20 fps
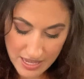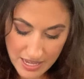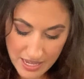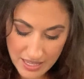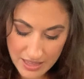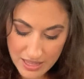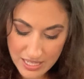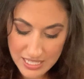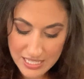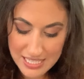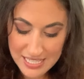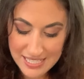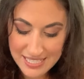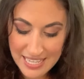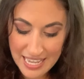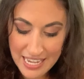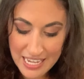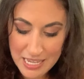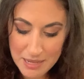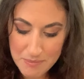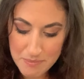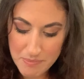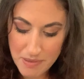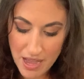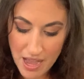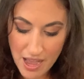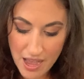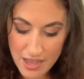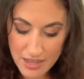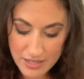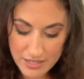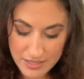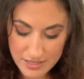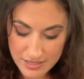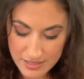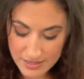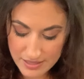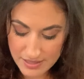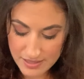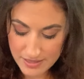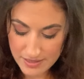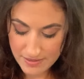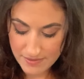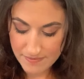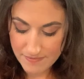in the second box.